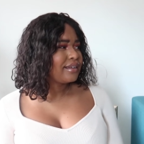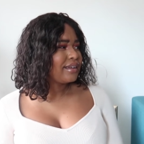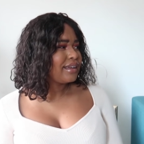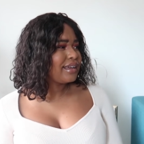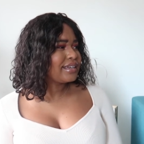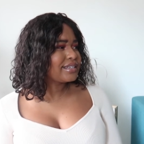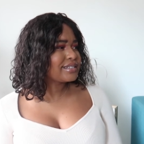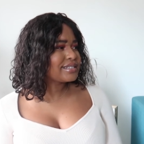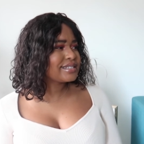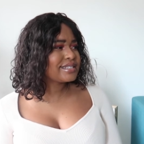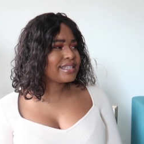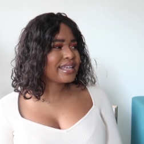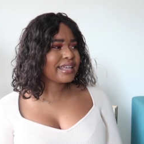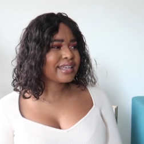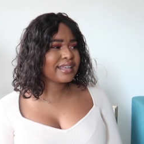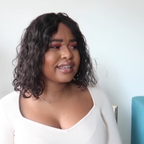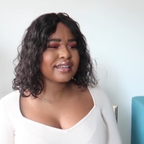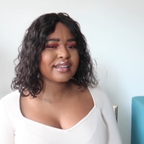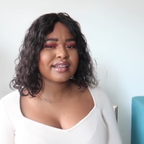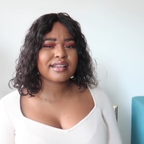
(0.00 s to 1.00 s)
I was just
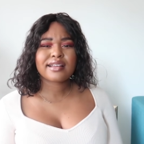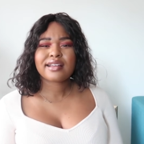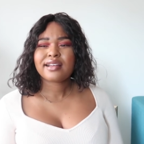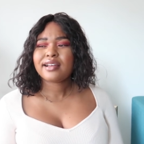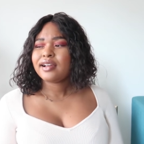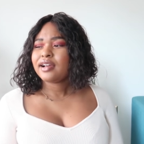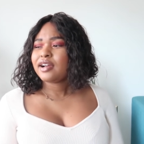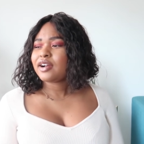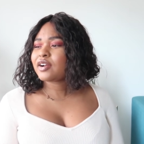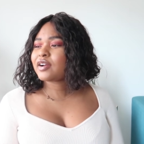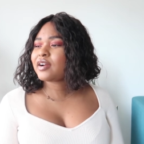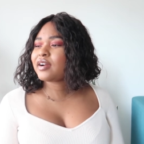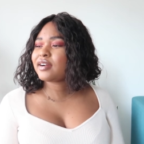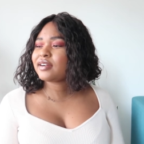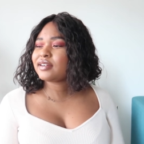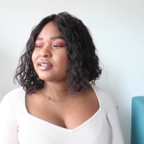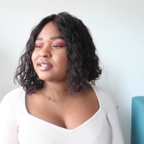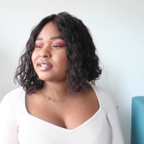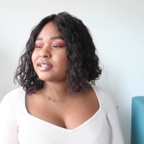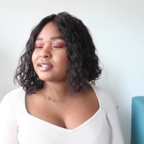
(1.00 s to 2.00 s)
like,
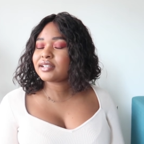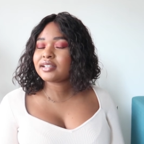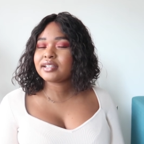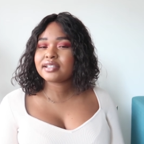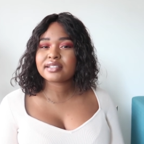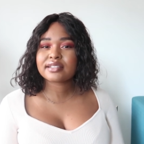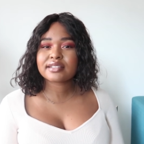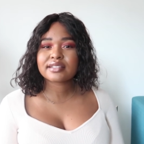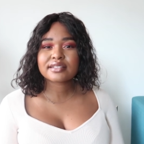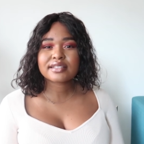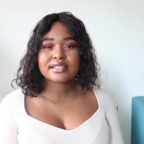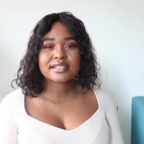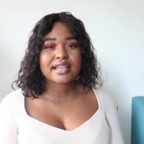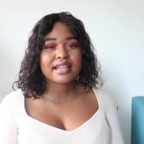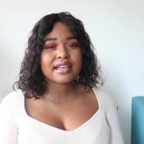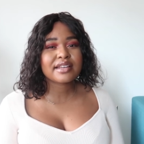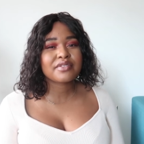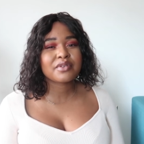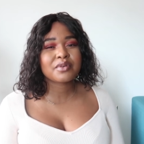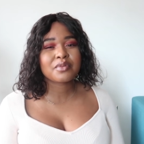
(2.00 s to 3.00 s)
girl, this
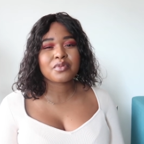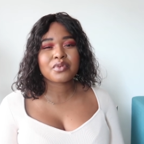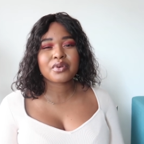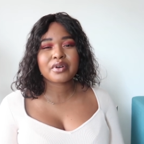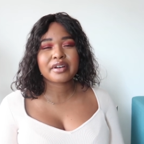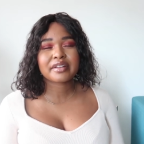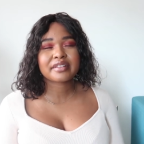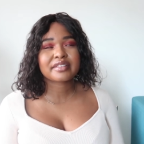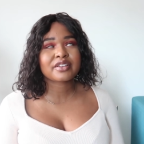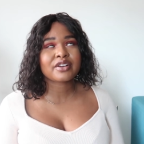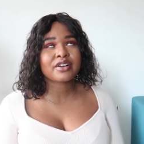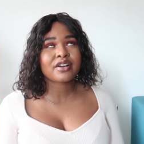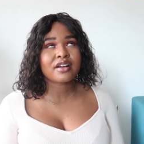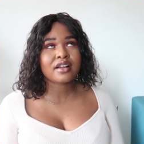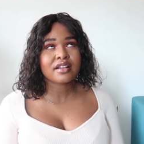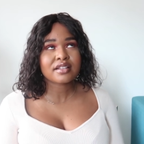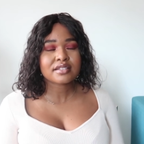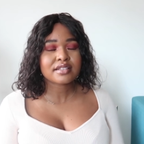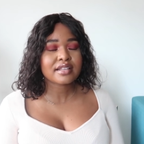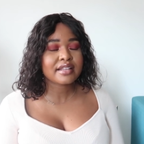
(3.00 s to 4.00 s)
ain't even worth
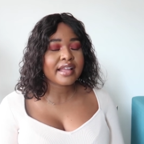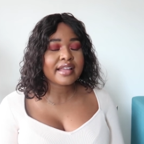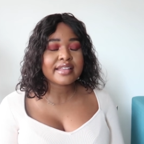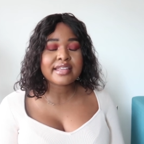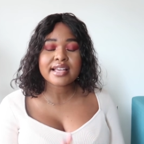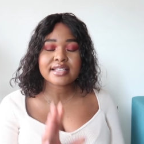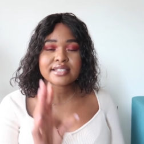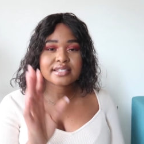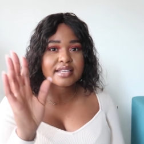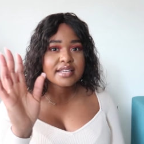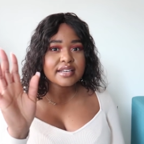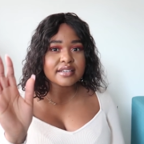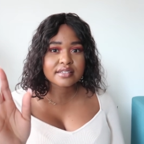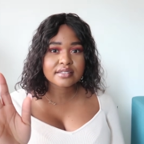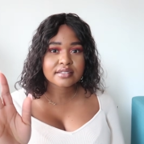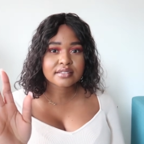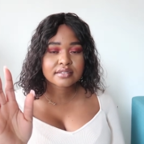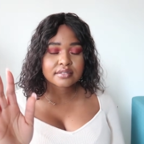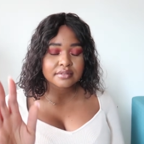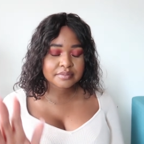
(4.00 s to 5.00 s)
um Yazin.
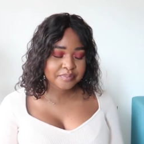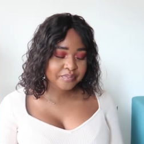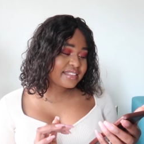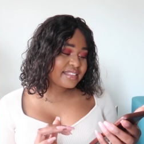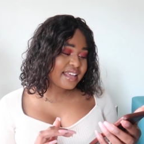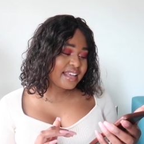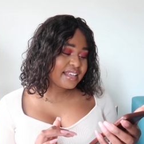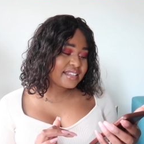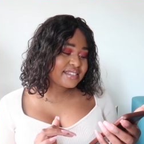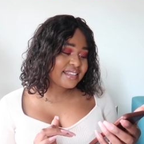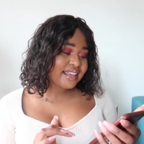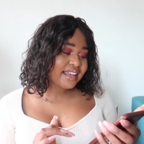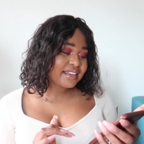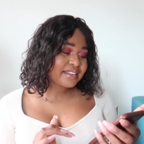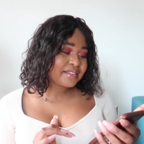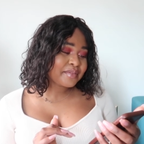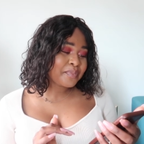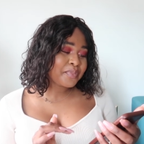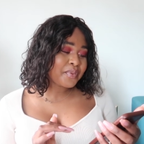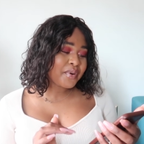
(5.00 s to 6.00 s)
Things
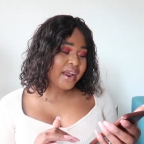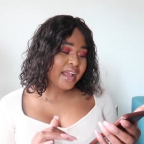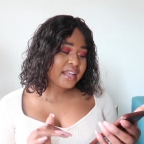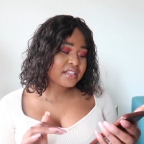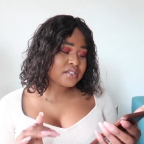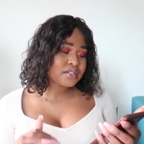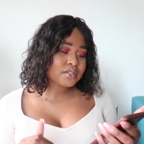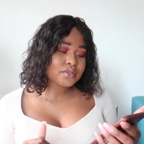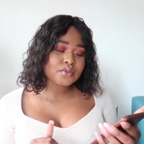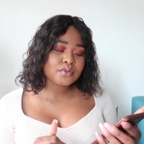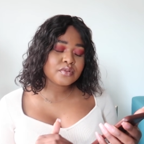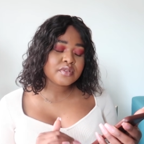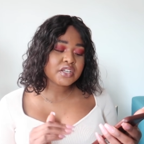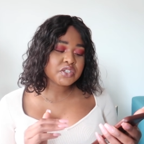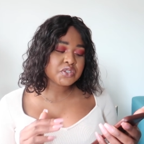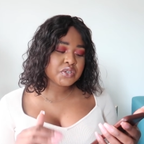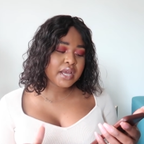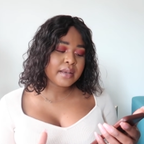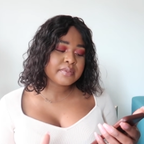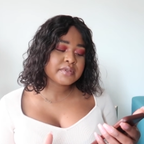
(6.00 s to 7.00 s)
that brands do
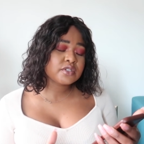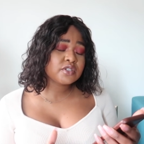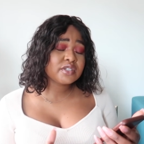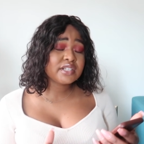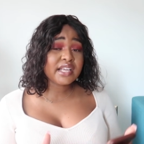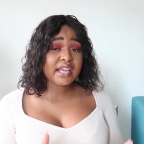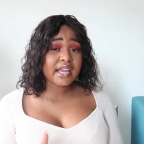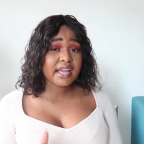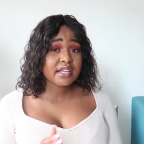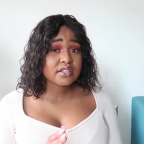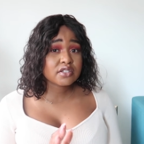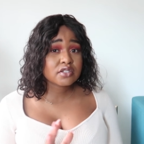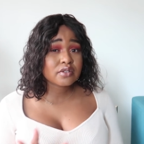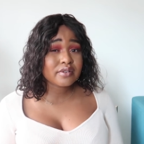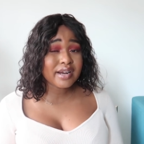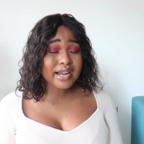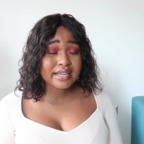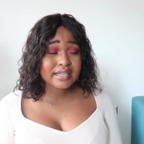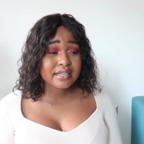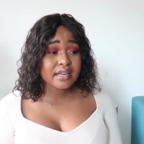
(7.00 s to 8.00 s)
that you absolutely hate. So
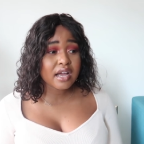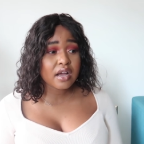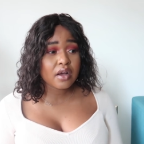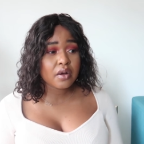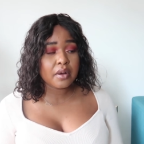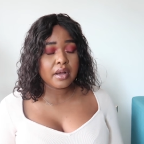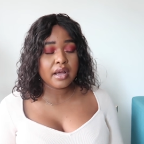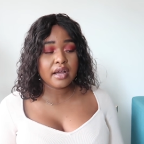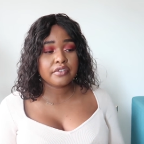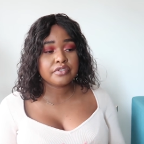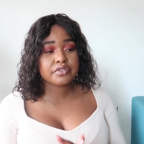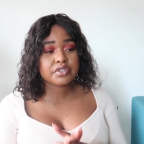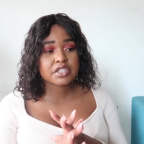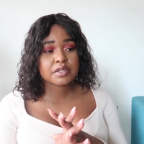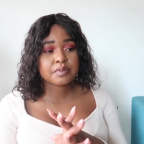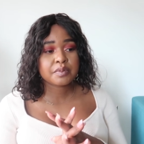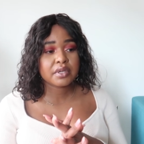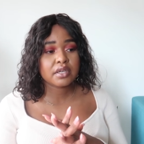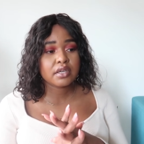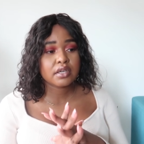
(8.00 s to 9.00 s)
right now I've
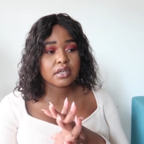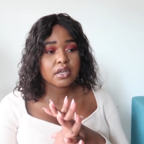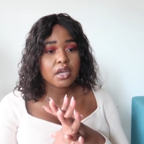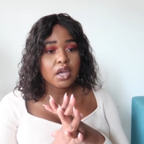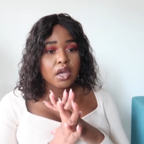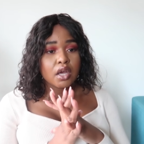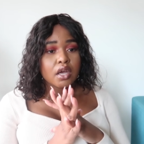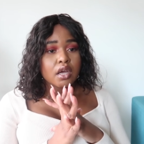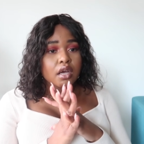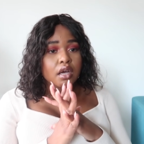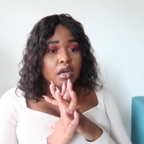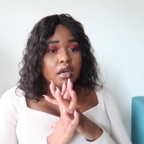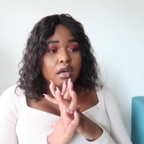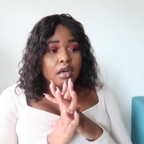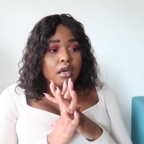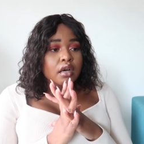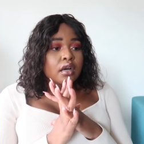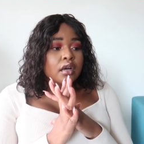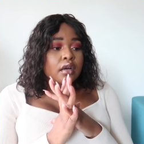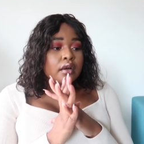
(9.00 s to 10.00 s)
just been
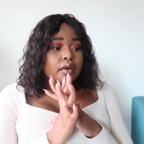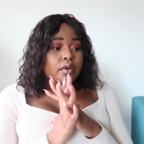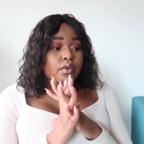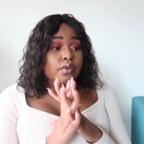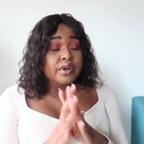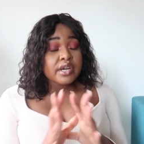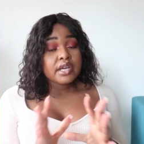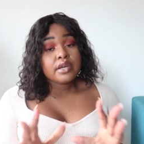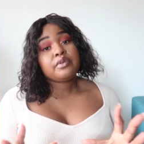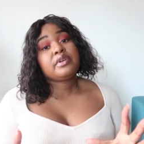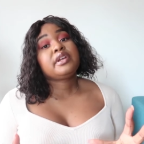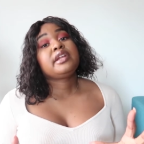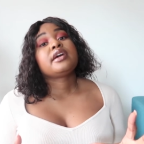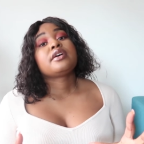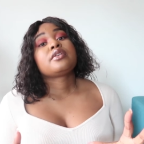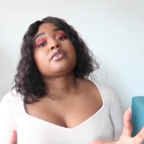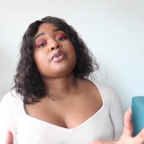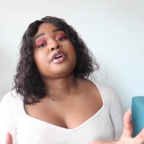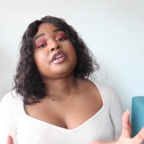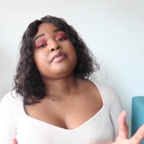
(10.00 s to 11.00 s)
really really
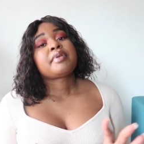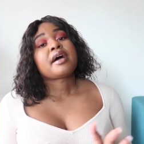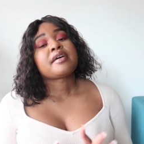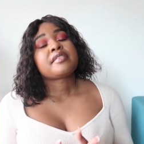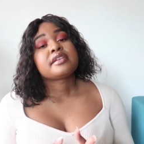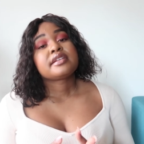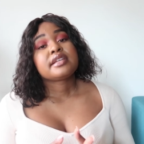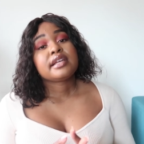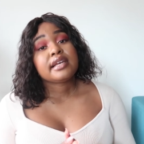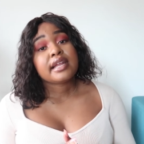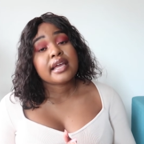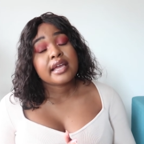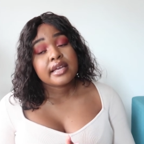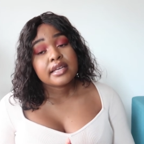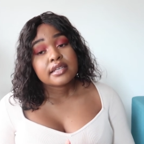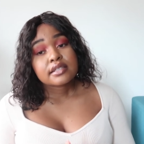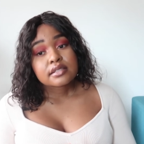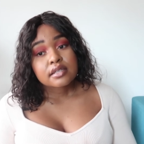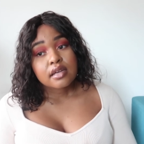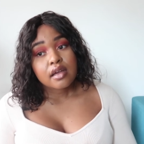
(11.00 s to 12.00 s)
annoyed by the
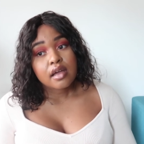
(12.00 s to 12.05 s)
delays.